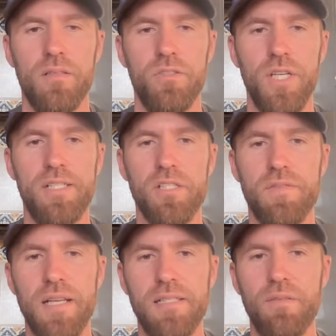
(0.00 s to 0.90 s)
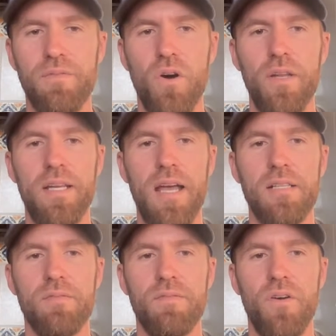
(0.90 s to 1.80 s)
Jesus fasted 40
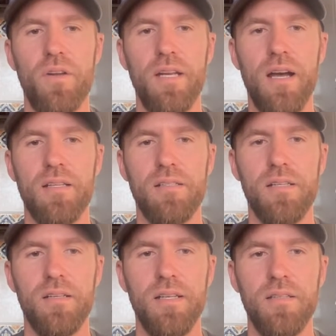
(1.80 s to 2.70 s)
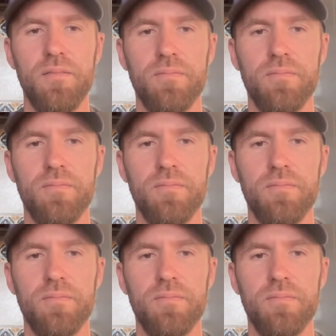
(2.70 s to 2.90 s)
days and 40 nights, didn't he?